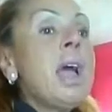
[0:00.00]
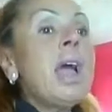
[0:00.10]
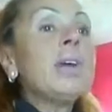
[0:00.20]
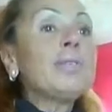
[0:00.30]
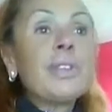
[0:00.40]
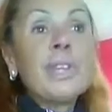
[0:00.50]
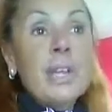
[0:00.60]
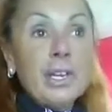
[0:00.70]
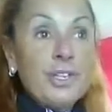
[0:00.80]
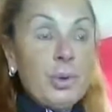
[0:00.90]
everything
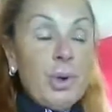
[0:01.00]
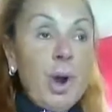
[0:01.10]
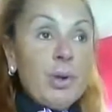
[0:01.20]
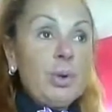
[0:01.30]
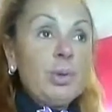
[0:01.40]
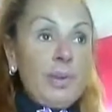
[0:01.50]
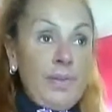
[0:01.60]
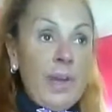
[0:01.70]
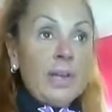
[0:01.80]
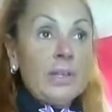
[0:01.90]
I do on
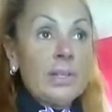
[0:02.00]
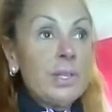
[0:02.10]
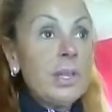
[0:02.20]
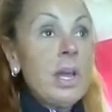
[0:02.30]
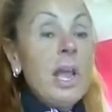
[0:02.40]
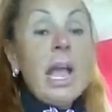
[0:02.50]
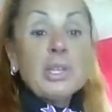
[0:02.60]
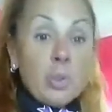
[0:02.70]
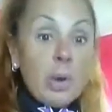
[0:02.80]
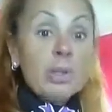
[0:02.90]
OnlyFans,
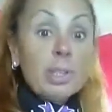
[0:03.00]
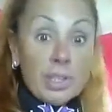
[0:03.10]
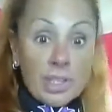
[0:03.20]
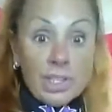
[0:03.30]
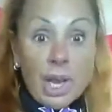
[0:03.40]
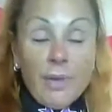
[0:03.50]
as well as